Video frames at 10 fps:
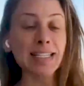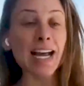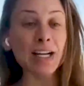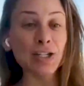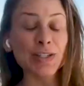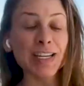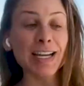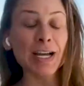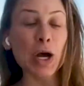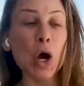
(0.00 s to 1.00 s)
this is
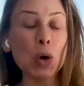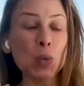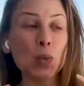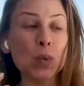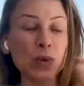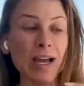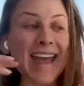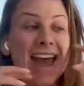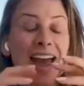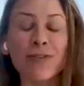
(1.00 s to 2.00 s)
actually like
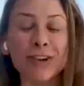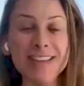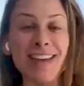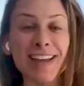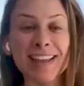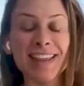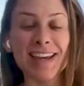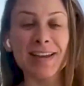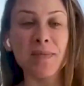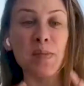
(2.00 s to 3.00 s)
everything
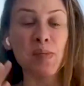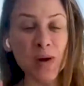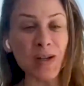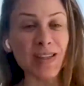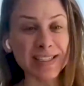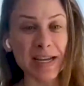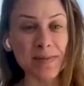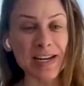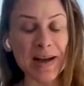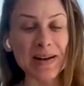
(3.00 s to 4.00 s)
that my book that's
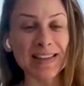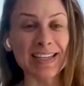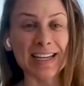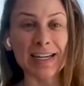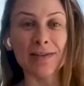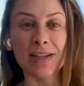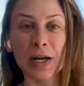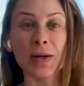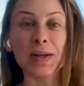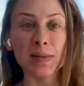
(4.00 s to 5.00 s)
coming out at the end of the
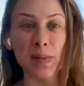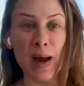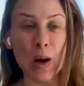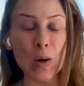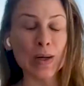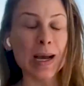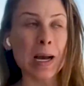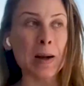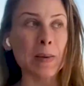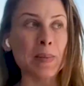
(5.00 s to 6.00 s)
year is about.
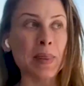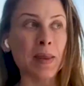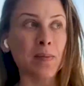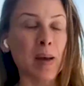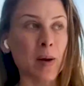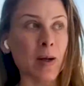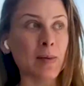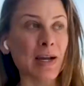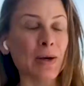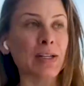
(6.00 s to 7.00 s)
My book
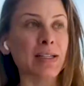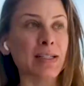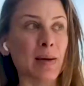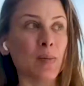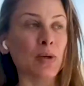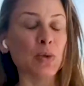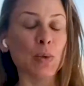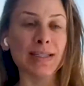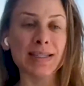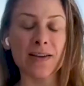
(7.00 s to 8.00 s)
comes out on December
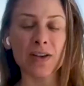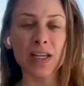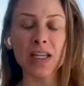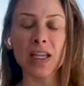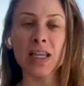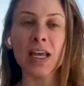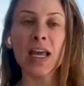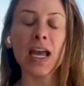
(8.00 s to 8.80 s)
27th,